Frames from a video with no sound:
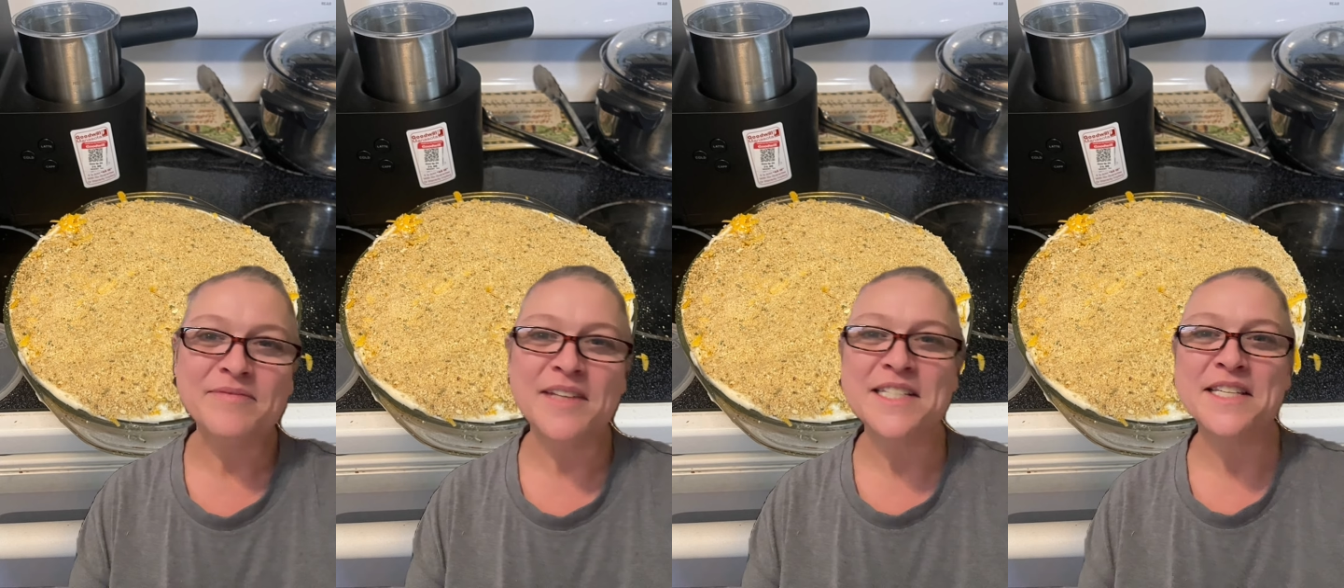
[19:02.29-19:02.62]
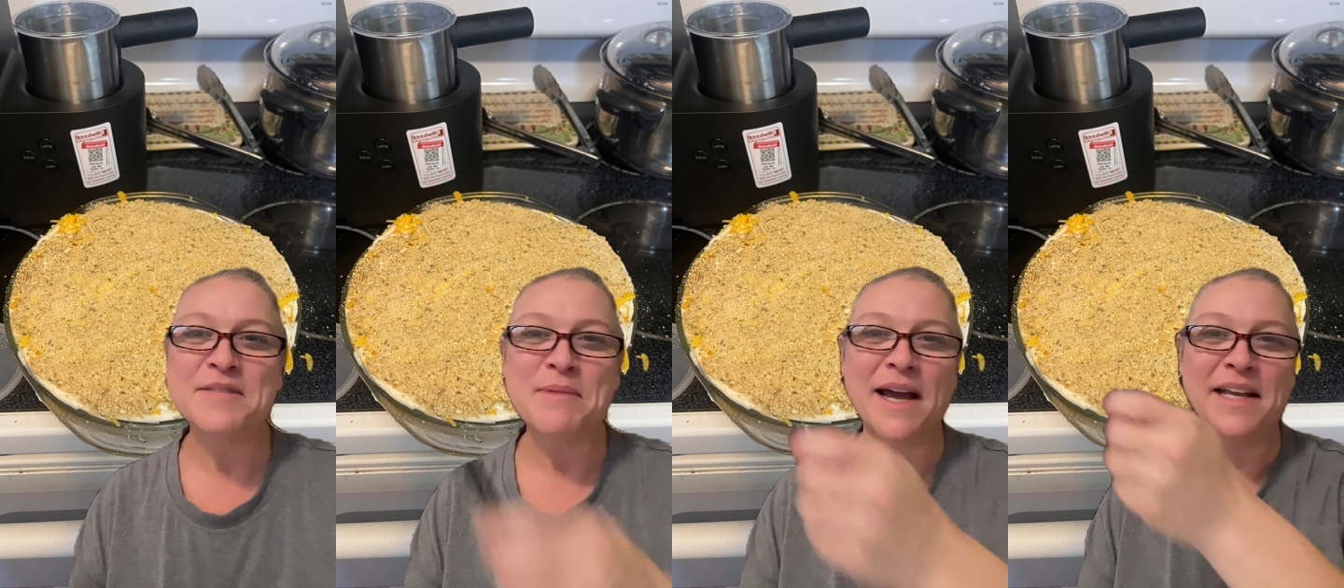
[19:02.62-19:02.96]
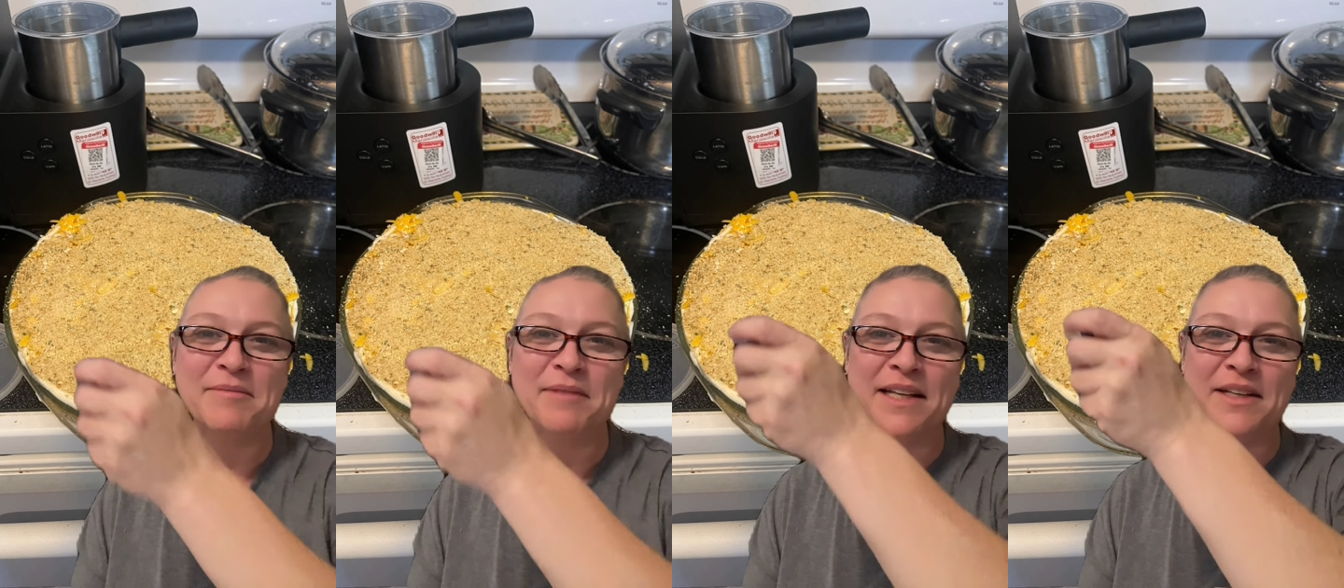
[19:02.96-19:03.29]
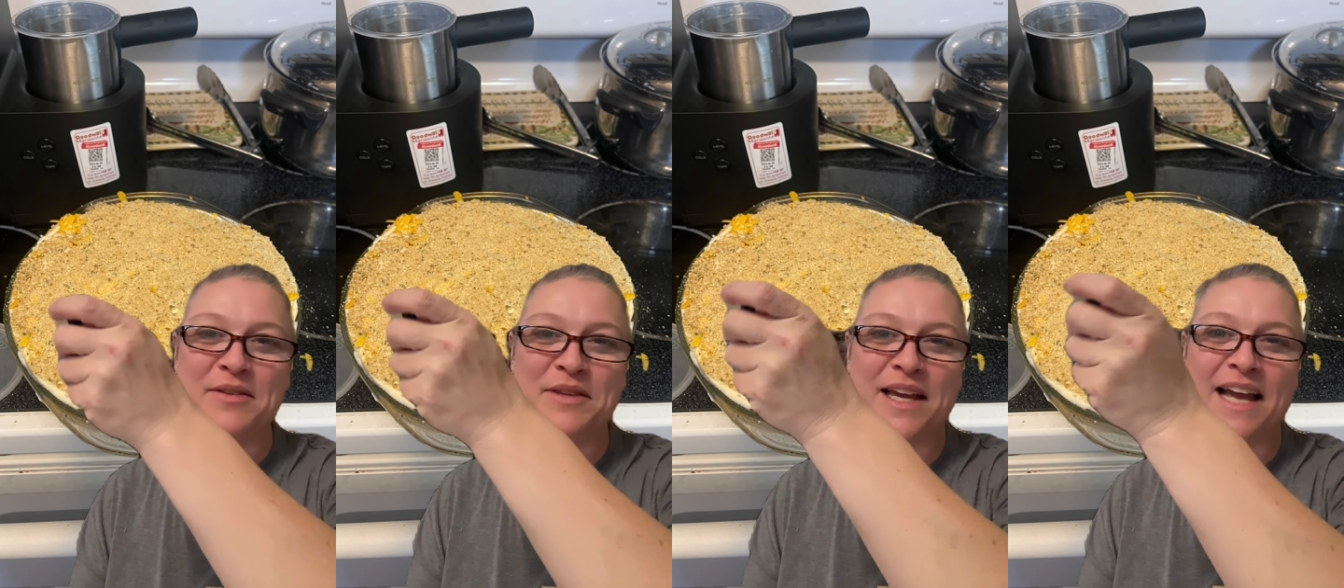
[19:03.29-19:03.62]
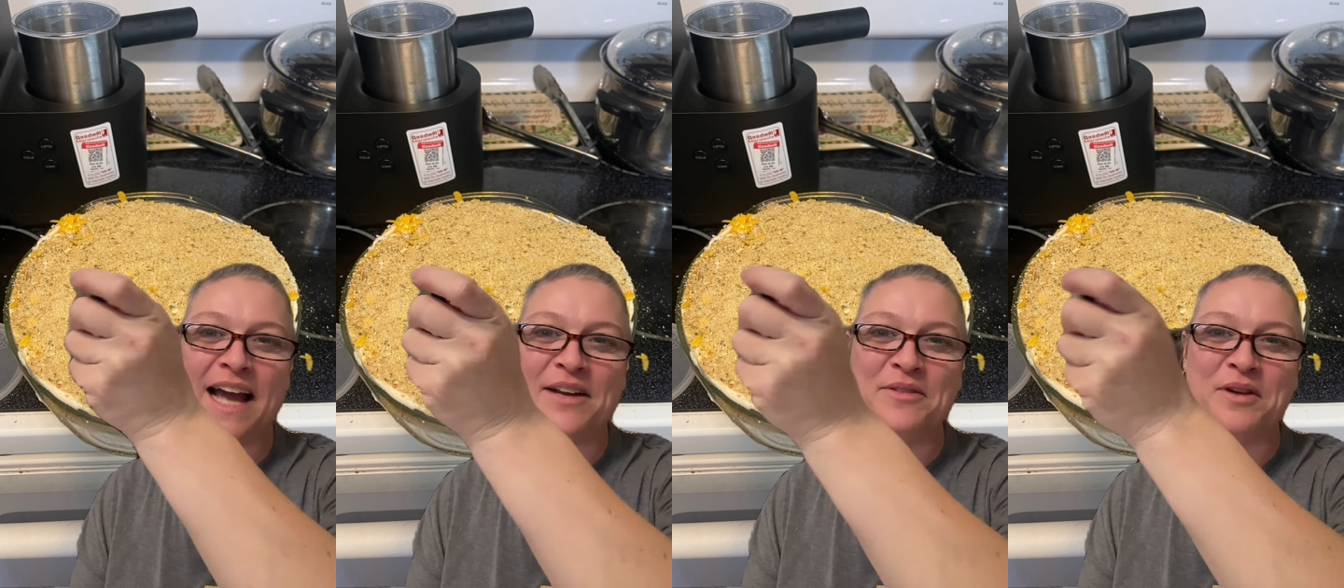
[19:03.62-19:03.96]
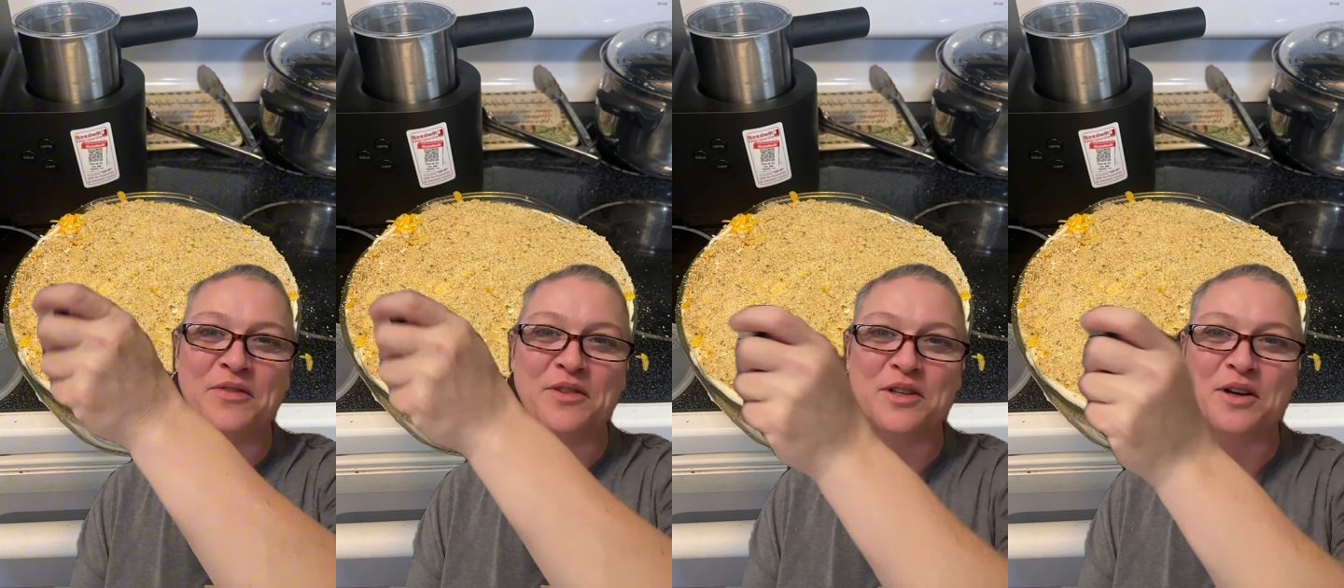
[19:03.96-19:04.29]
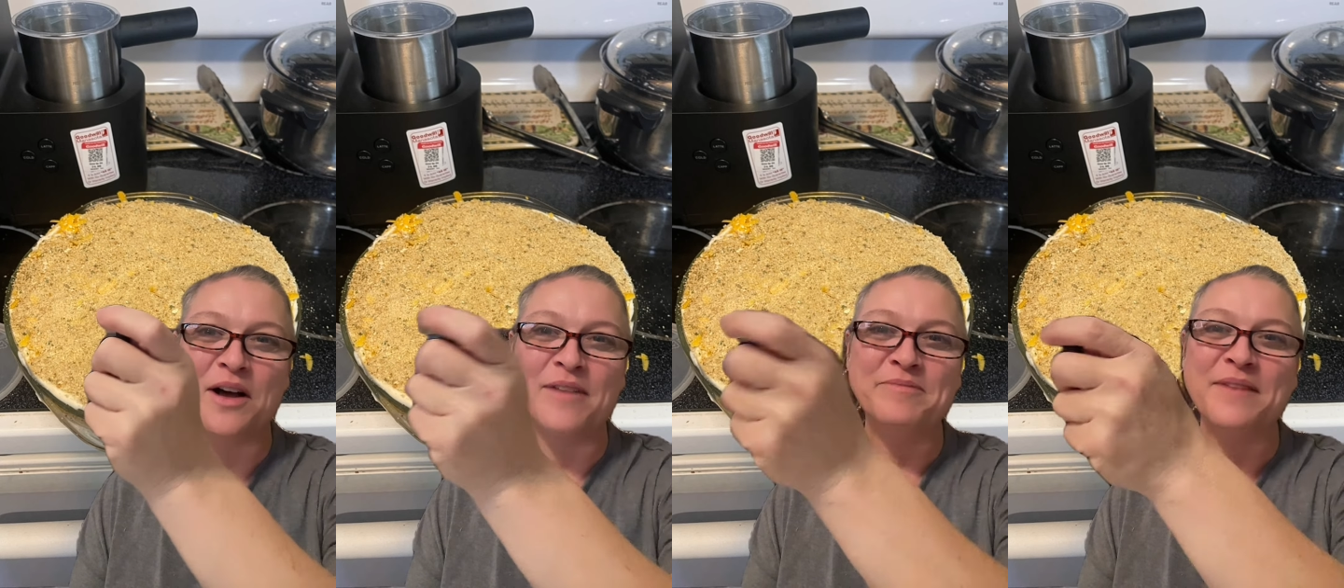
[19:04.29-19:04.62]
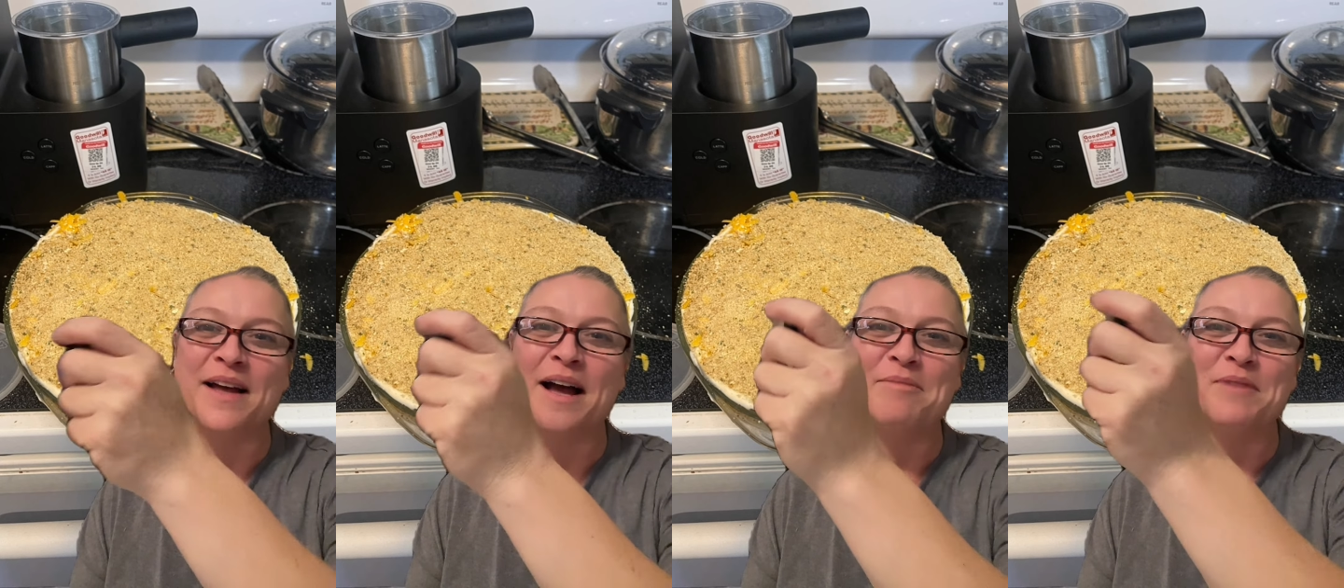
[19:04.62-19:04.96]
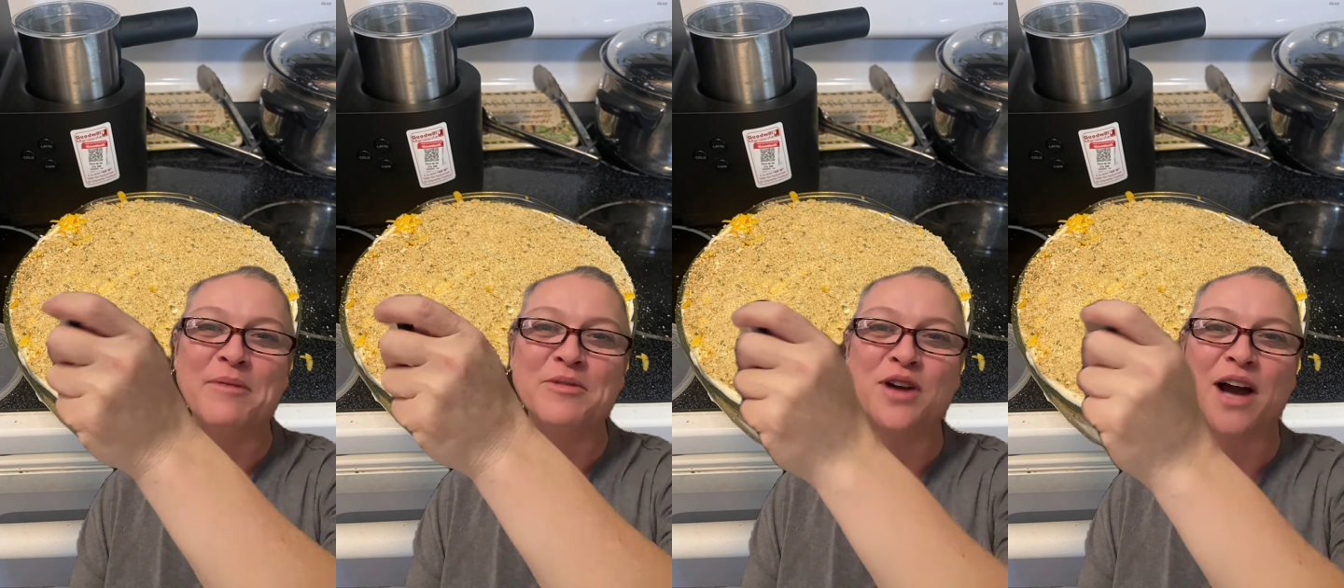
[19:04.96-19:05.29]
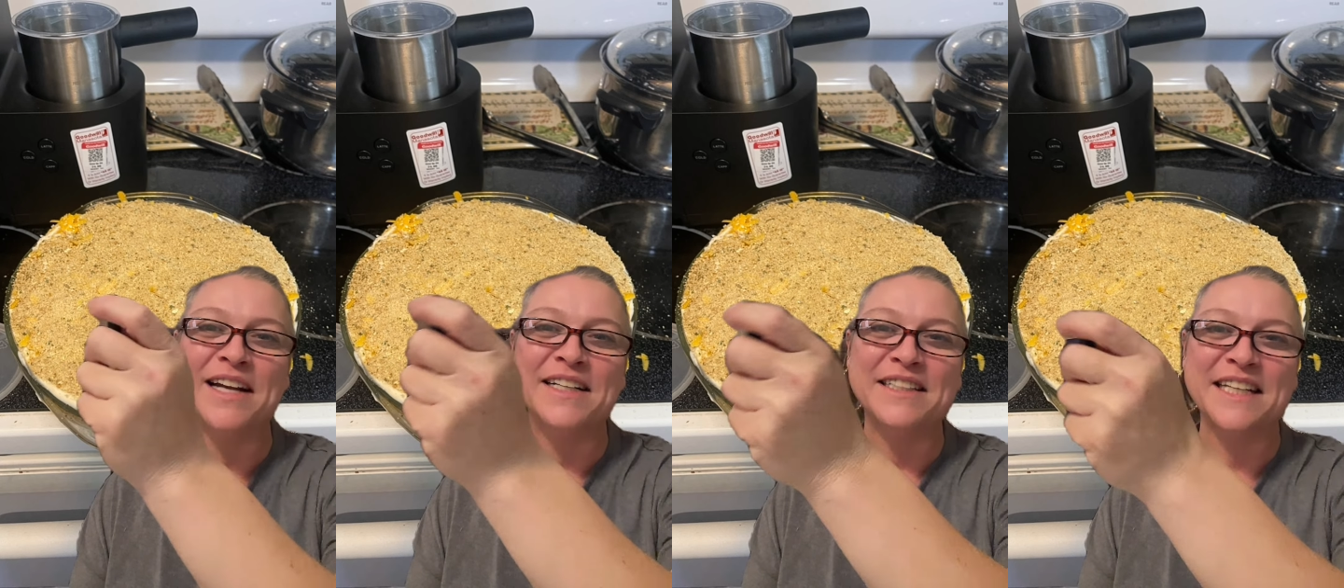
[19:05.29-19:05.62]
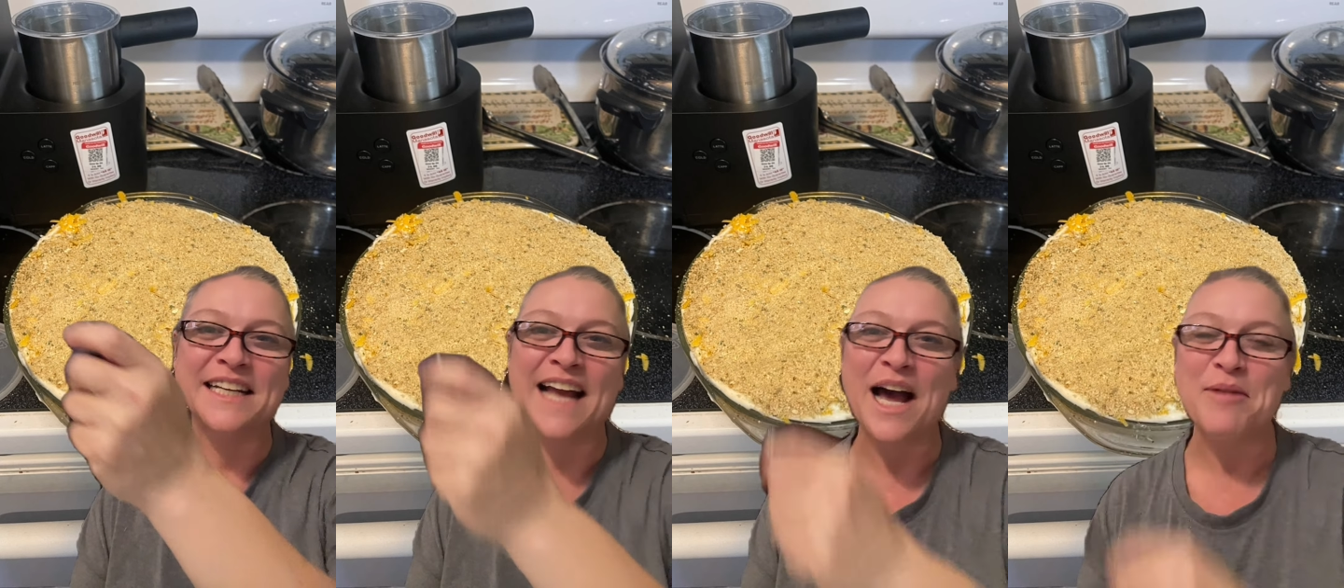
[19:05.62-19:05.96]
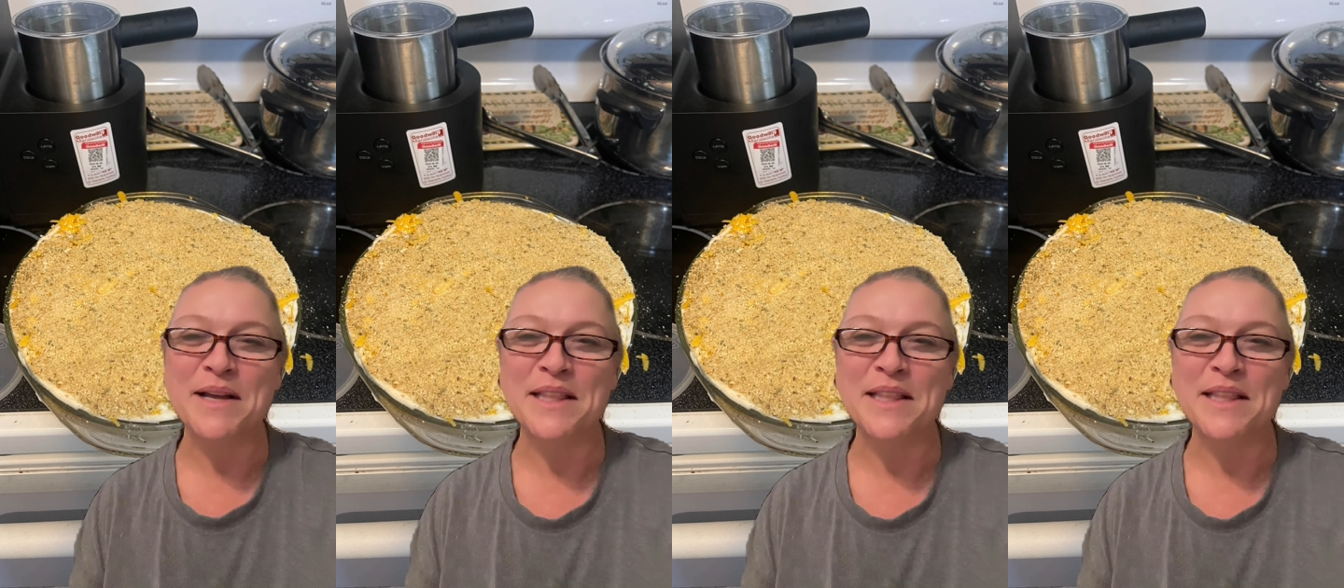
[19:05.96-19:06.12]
This is my, my new thing. I don't know if you told, I'm, I'm trying to clean it out.